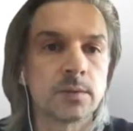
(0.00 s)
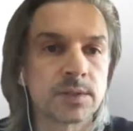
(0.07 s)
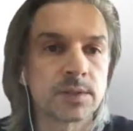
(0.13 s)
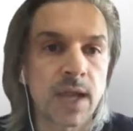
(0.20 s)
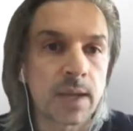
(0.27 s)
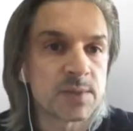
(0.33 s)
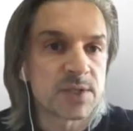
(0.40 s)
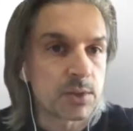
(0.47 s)

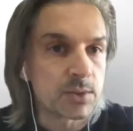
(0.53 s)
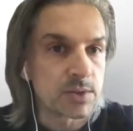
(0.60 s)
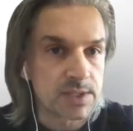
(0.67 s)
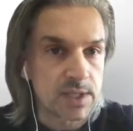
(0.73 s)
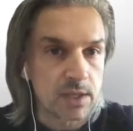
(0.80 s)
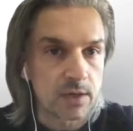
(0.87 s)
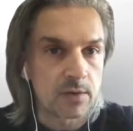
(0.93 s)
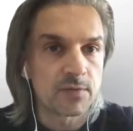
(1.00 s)
time series
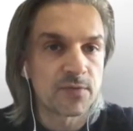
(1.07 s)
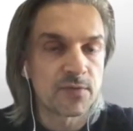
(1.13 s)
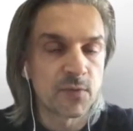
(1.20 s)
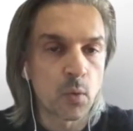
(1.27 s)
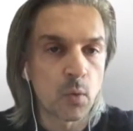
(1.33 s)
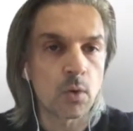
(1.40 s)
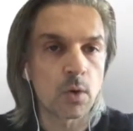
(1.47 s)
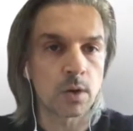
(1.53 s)
data
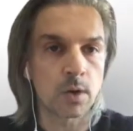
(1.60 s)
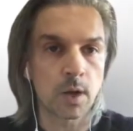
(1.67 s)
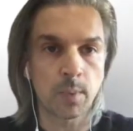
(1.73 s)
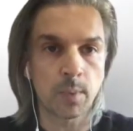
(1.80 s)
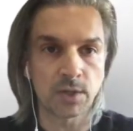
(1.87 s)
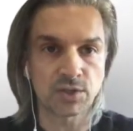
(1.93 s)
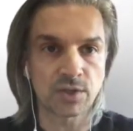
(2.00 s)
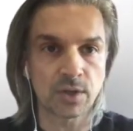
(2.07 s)
for a
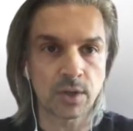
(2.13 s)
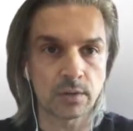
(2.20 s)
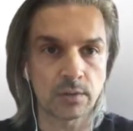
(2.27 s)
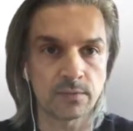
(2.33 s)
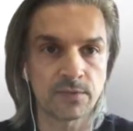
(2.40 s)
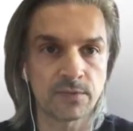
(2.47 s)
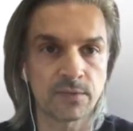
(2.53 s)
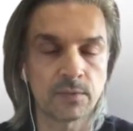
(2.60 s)
bunch
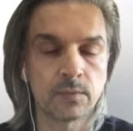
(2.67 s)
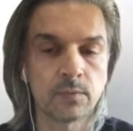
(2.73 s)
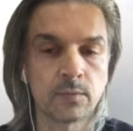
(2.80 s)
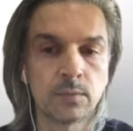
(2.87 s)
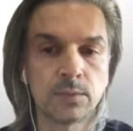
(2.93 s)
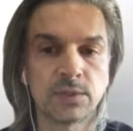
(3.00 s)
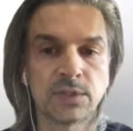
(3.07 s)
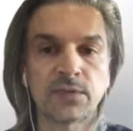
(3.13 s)
of
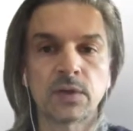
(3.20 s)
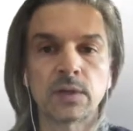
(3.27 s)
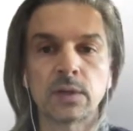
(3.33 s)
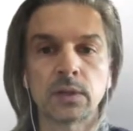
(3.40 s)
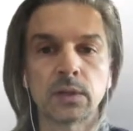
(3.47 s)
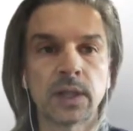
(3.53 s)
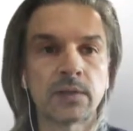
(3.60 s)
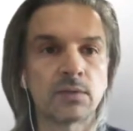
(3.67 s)
different
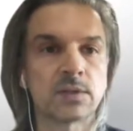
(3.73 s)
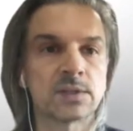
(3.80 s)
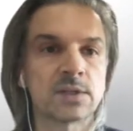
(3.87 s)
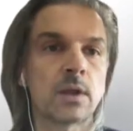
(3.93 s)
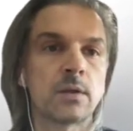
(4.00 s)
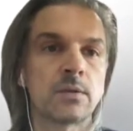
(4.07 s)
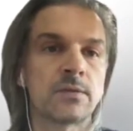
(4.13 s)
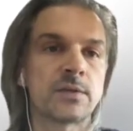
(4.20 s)
levels
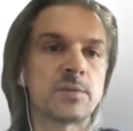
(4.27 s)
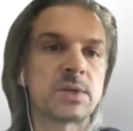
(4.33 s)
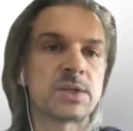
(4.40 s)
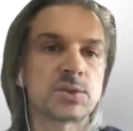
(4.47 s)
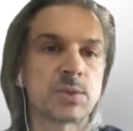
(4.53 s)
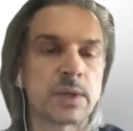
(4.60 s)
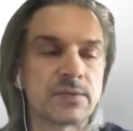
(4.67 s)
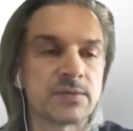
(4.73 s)
of
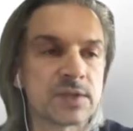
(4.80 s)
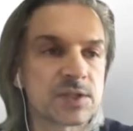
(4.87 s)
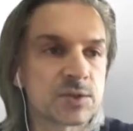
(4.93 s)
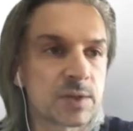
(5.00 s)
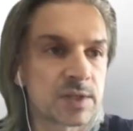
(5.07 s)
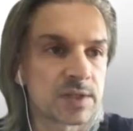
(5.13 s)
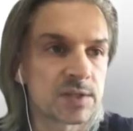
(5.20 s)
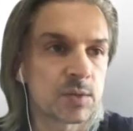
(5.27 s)
administrative districts.